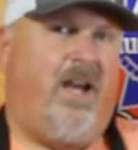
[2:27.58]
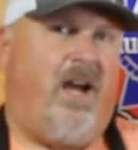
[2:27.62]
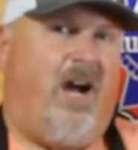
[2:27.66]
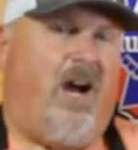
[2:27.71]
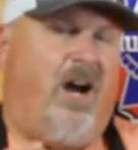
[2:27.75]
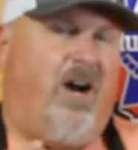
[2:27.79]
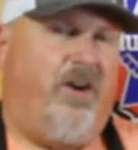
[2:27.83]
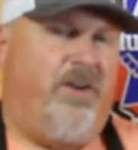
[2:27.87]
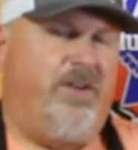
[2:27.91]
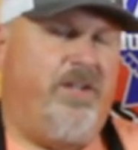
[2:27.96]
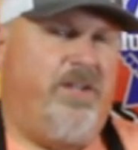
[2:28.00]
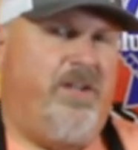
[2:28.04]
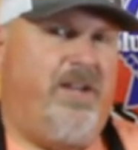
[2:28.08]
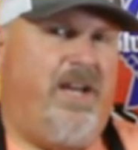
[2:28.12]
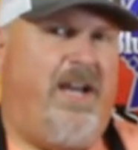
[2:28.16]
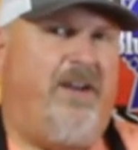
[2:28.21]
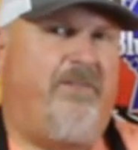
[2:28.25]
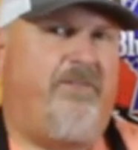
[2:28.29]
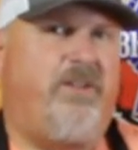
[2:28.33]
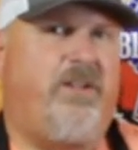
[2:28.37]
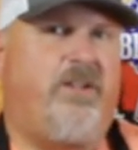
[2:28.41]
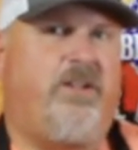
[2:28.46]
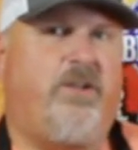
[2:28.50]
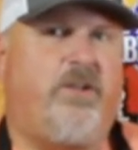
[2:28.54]
all you
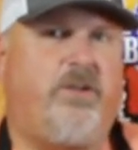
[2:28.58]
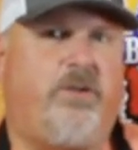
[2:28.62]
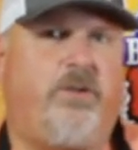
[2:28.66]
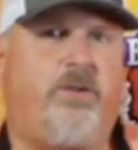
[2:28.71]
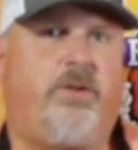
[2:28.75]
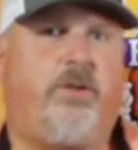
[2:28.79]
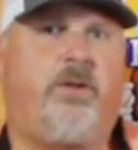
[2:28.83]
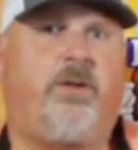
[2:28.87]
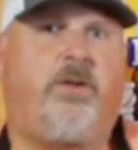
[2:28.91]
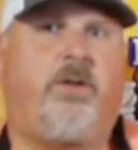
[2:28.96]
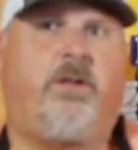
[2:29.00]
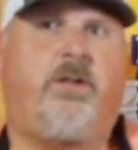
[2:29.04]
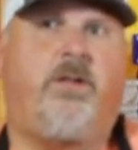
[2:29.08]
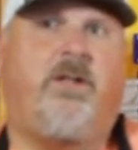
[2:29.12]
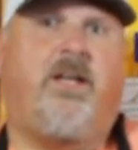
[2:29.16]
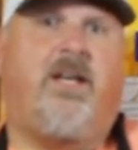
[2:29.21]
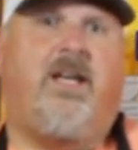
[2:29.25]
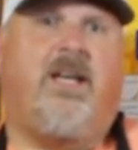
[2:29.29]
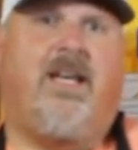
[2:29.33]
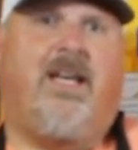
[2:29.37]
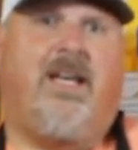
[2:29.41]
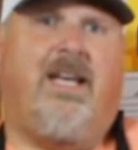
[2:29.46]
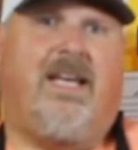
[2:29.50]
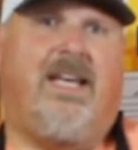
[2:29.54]
have to do
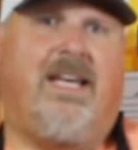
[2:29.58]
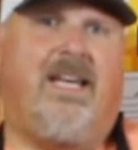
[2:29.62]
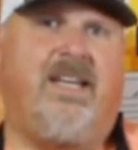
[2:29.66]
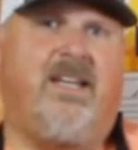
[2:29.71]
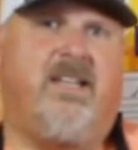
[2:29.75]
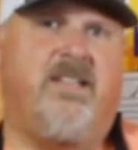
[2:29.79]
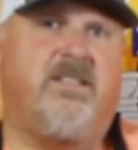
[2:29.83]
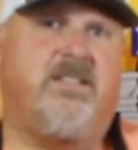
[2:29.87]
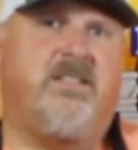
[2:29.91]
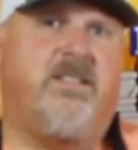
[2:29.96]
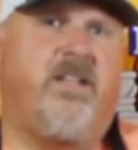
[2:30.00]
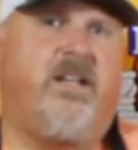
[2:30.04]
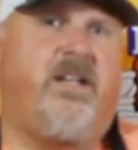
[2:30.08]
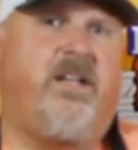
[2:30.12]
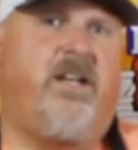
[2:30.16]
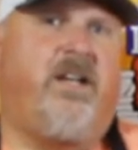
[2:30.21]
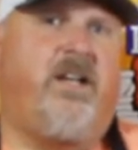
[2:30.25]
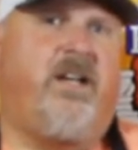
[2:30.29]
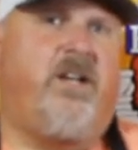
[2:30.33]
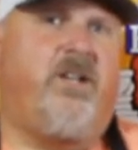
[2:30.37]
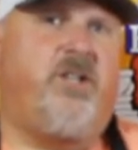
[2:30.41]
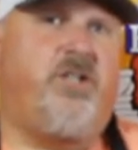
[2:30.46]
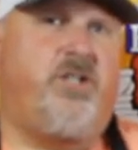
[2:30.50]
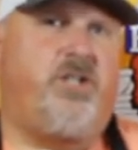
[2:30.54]
is
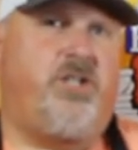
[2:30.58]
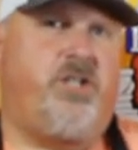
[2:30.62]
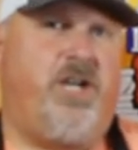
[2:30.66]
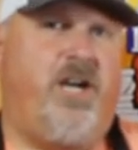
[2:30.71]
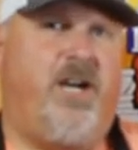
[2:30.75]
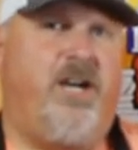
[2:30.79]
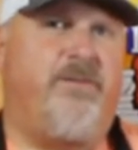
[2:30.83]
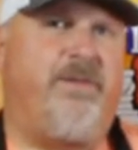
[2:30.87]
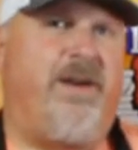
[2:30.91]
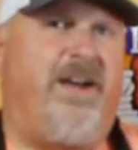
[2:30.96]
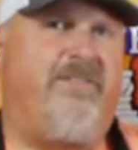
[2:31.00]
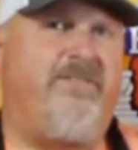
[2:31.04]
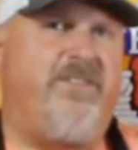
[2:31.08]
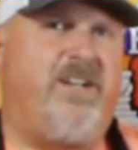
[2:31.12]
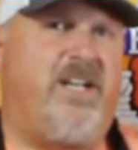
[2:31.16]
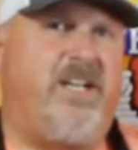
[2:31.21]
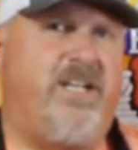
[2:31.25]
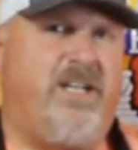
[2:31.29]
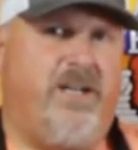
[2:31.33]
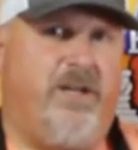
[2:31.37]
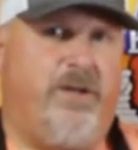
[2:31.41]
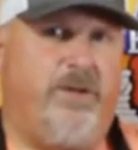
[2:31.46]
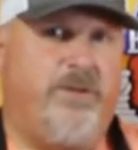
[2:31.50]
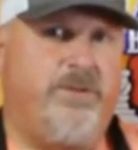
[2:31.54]
share my
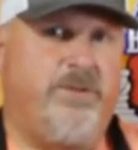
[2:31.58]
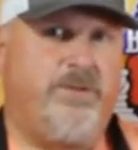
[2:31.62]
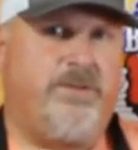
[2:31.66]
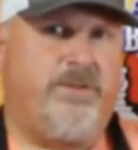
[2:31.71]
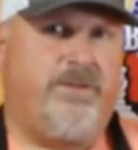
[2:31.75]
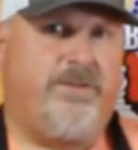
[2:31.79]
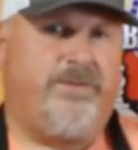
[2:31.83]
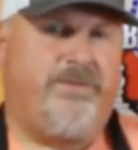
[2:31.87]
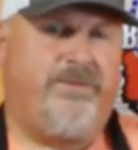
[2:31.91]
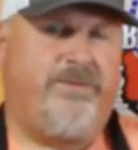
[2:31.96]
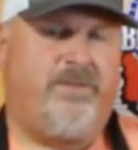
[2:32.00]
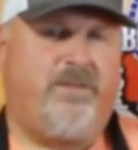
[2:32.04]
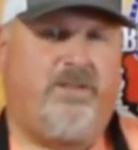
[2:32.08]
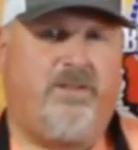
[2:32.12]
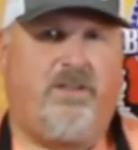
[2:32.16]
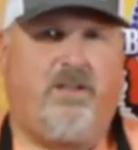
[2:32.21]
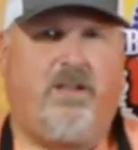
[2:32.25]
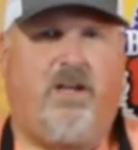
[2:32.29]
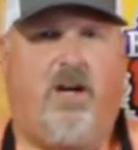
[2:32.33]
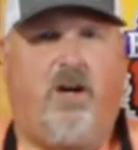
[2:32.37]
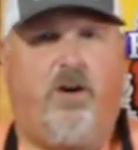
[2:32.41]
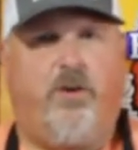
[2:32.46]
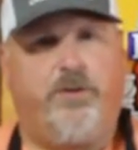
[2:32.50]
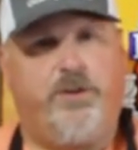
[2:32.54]
videos
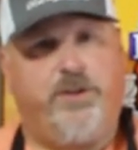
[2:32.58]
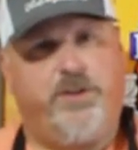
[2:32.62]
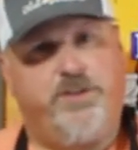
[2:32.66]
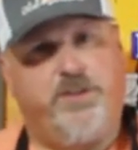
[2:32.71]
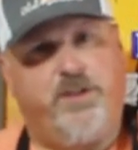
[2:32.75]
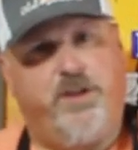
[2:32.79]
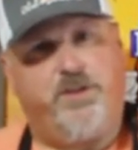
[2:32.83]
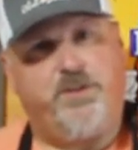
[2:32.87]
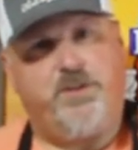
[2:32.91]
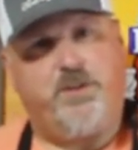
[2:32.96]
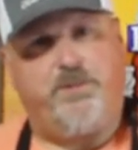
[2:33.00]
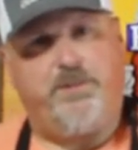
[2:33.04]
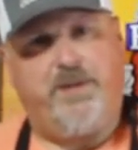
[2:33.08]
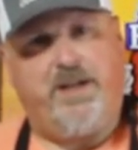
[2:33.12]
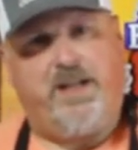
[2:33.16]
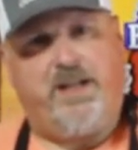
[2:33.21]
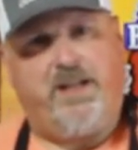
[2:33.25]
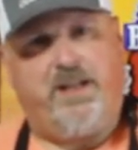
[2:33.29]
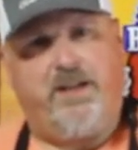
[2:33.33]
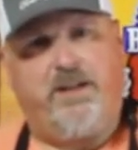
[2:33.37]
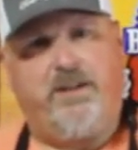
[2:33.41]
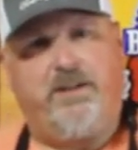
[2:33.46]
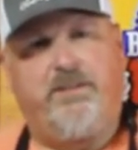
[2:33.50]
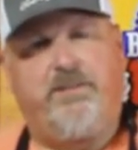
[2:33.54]
on your social
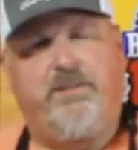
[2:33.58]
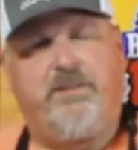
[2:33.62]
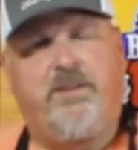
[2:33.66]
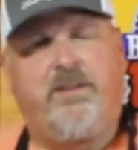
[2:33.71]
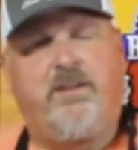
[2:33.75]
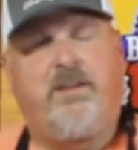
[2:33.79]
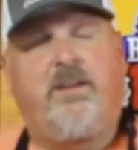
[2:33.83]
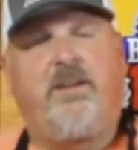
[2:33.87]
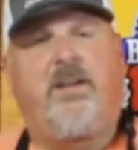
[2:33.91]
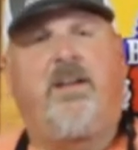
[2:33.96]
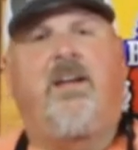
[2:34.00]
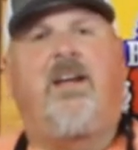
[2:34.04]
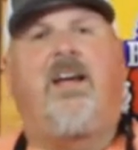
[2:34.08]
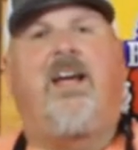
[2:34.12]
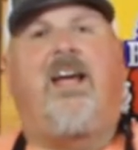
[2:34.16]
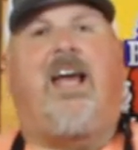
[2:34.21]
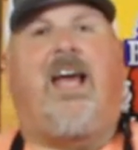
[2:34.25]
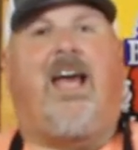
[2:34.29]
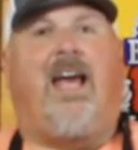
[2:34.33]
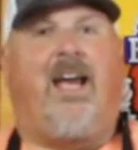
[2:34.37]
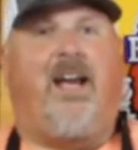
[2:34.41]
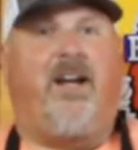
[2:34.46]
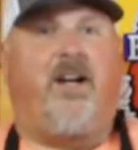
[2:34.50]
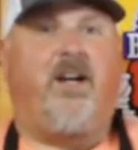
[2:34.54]
media
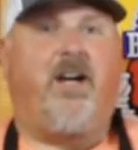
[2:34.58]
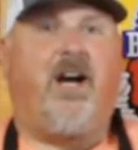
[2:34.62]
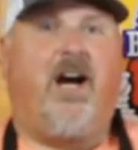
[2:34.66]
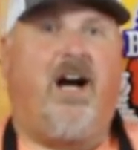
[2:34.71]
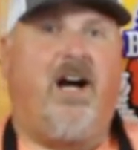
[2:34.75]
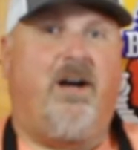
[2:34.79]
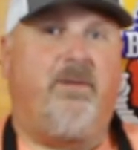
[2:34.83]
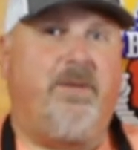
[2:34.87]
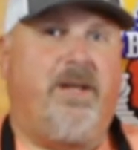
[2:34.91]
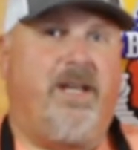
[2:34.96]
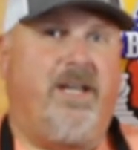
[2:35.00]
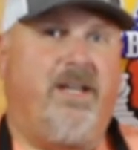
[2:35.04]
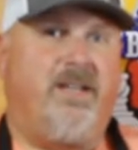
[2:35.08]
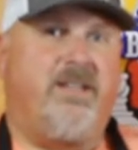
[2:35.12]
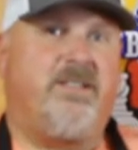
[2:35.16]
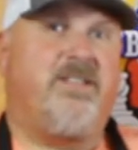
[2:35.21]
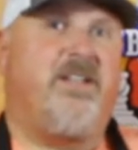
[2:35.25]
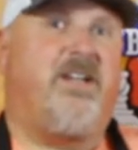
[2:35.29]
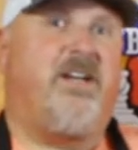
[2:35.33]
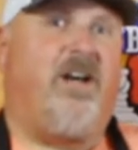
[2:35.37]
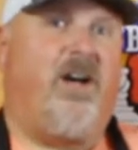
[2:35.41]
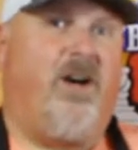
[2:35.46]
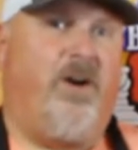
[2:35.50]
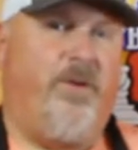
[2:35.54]
and
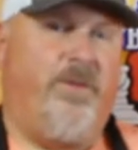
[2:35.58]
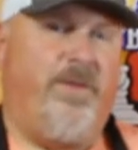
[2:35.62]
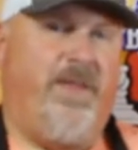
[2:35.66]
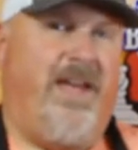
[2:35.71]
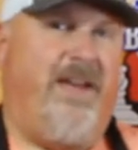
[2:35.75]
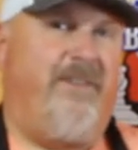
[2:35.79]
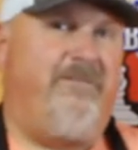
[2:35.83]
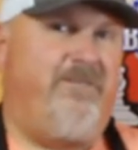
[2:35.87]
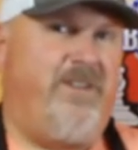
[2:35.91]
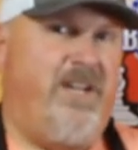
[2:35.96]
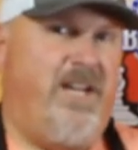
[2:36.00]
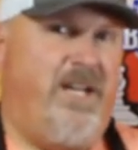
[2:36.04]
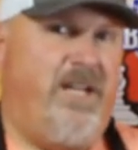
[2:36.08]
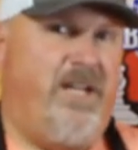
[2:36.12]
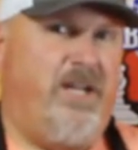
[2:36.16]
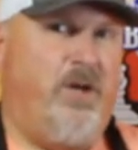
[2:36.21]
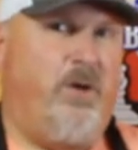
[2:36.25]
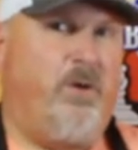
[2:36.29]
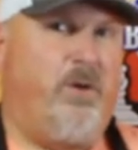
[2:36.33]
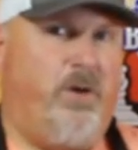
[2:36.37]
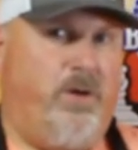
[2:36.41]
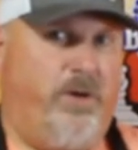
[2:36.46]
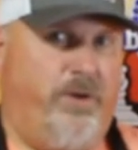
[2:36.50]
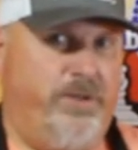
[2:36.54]
comment on that
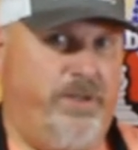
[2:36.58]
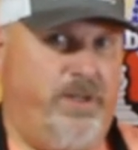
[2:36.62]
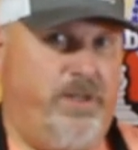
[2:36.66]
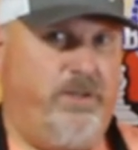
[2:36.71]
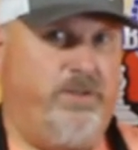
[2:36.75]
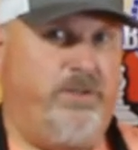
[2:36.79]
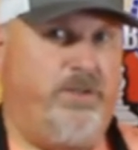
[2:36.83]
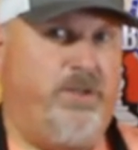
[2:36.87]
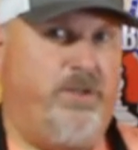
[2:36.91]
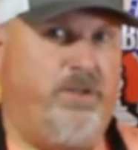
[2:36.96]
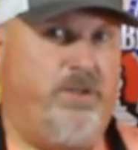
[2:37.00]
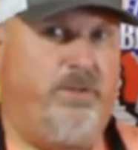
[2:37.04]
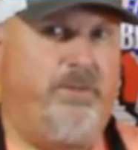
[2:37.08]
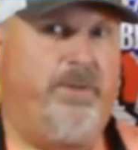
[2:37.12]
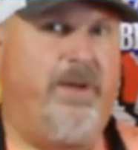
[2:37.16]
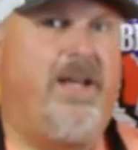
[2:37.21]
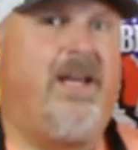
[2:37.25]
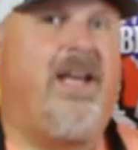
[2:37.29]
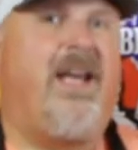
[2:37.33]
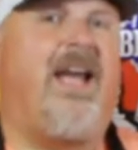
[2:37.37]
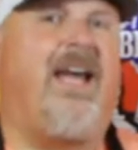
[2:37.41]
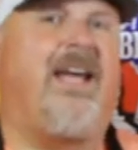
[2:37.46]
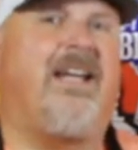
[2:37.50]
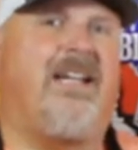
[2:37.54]
video on YouTube
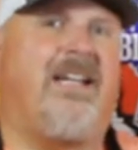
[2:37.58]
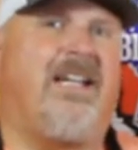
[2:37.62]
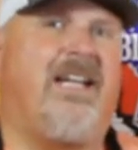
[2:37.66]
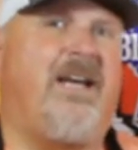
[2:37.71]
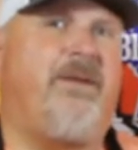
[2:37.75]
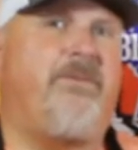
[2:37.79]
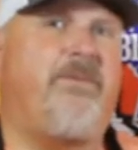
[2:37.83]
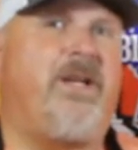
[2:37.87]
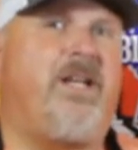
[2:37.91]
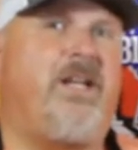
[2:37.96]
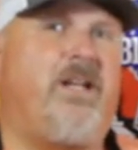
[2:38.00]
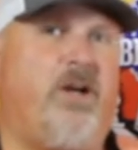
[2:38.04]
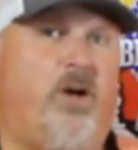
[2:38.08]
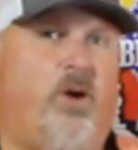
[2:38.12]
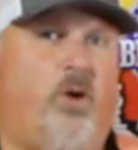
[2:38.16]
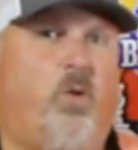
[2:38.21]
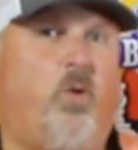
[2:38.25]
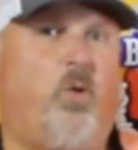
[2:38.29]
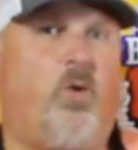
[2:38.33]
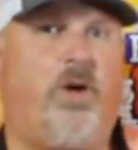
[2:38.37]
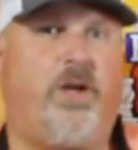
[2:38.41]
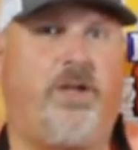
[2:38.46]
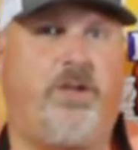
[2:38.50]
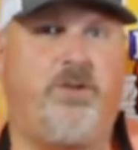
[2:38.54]
and let me know
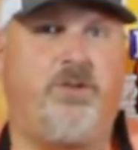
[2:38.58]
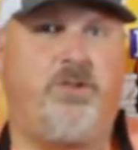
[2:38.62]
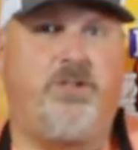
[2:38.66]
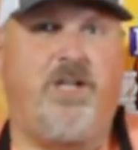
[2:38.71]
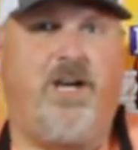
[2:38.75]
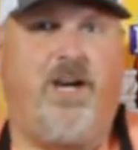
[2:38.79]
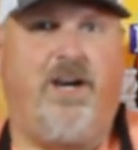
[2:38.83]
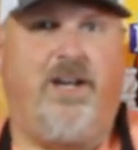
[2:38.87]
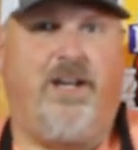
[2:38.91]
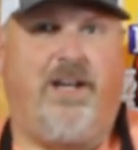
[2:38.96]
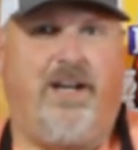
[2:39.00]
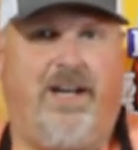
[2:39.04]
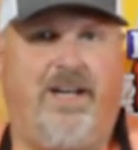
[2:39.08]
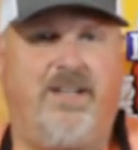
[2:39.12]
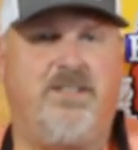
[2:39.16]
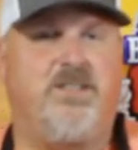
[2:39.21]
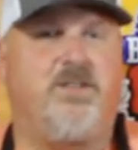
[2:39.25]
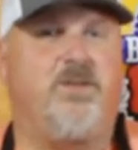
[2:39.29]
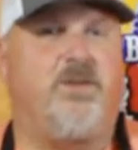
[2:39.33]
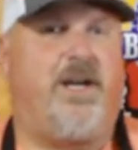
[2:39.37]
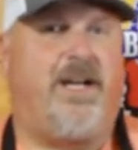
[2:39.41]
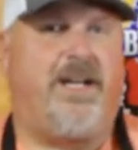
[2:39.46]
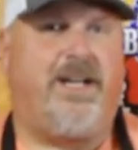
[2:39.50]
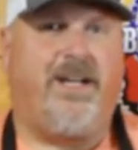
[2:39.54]
where you shared it at
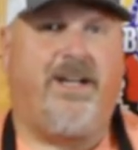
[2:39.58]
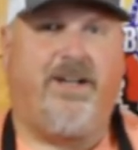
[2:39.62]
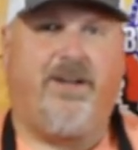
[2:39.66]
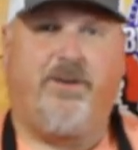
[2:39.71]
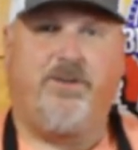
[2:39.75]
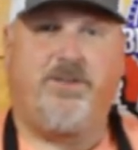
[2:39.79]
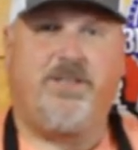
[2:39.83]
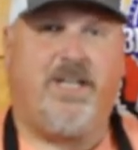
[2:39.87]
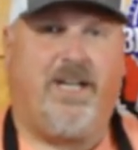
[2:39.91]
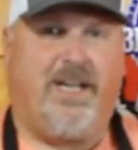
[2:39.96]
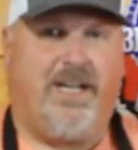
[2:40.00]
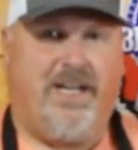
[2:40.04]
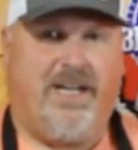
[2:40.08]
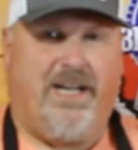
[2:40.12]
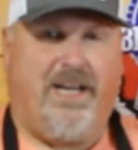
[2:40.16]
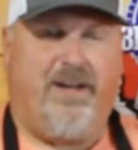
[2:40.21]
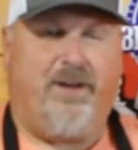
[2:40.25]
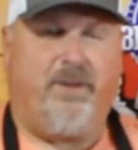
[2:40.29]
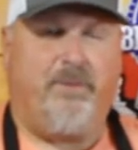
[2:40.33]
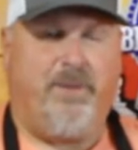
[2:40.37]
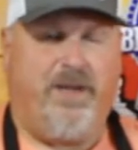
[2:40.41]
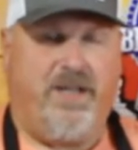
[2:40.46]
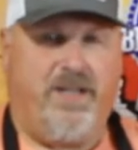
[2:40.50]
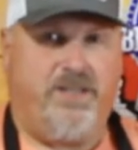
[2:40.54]
so I can go check it
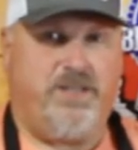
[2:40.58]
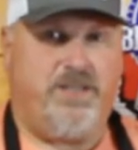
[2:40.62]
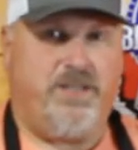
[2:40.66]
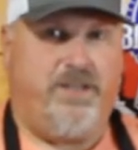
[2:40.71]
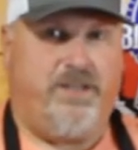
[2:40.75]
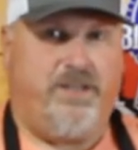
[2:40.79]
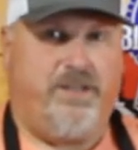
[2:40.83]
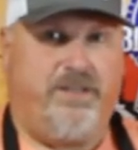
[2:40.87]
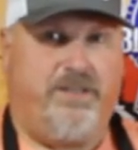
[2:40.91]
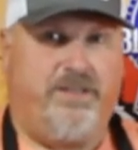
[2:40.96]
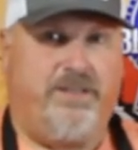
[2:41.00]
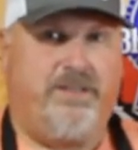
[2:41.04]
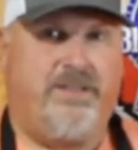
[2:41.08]
out and make sure.